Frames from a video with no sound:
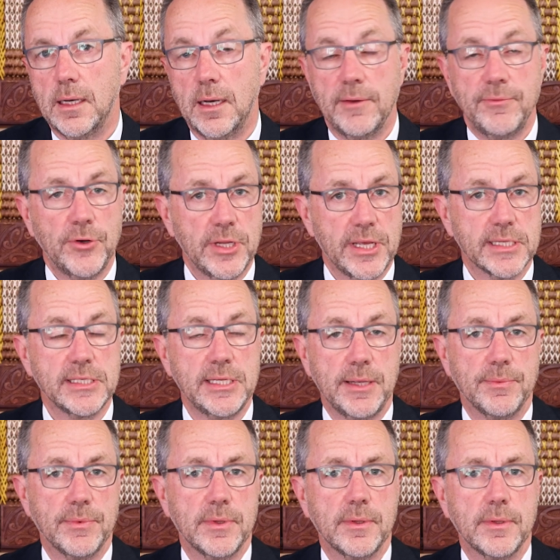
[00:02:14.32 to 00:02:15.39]
I fully
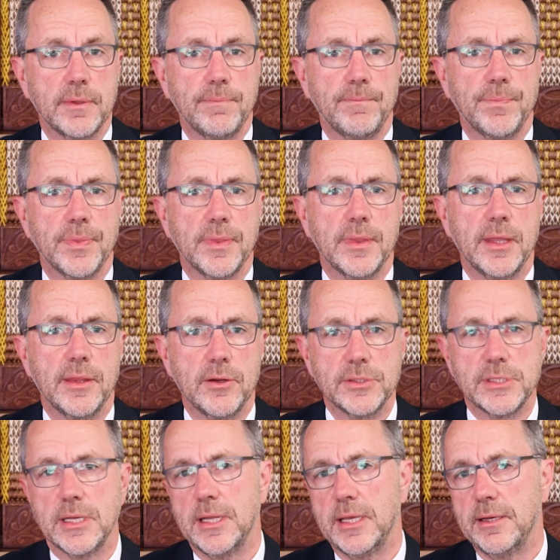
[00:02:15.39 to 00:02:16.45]
accept that there
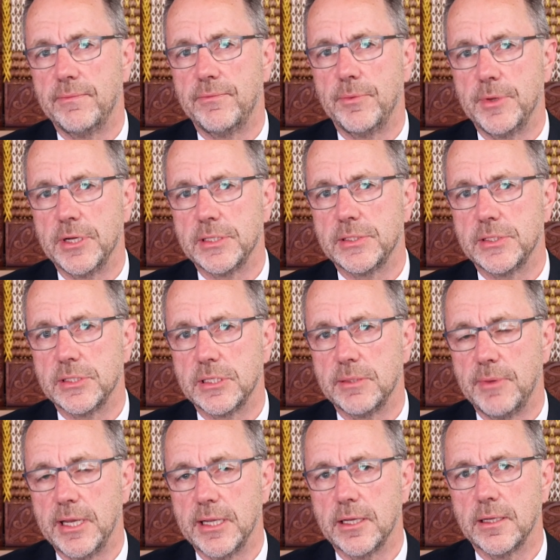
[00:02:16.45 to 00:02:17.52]
is a need for ministers to
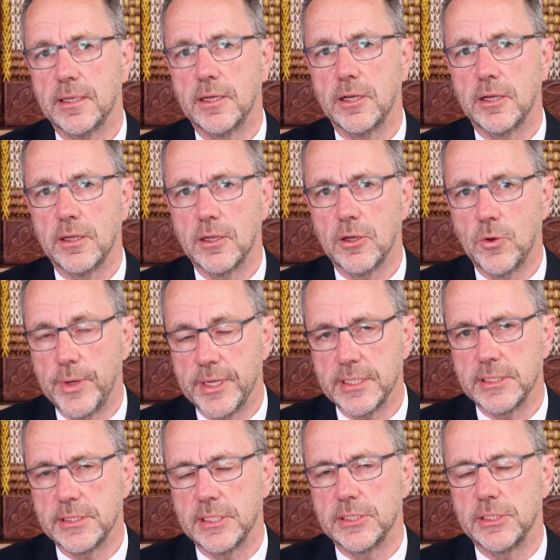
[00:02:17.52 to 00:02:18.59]
make quick
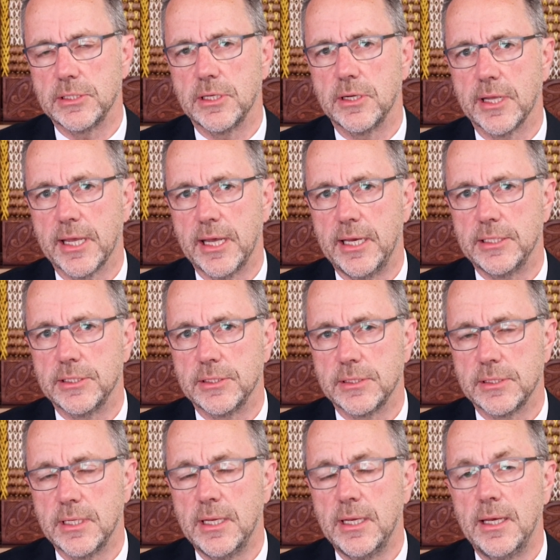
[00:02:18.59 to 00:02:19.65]
decisions on
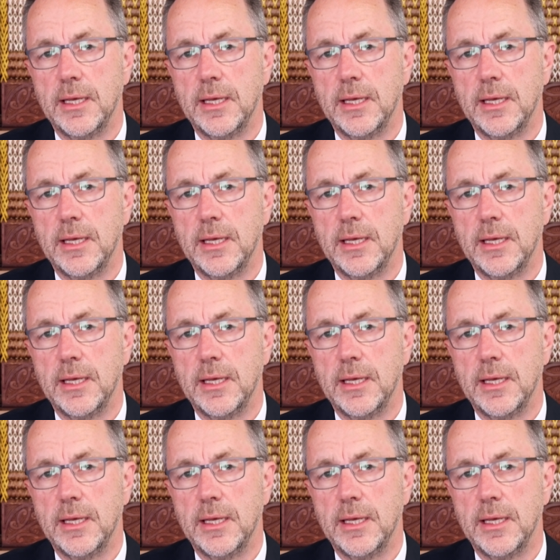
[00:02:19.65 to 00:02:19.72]
occasions.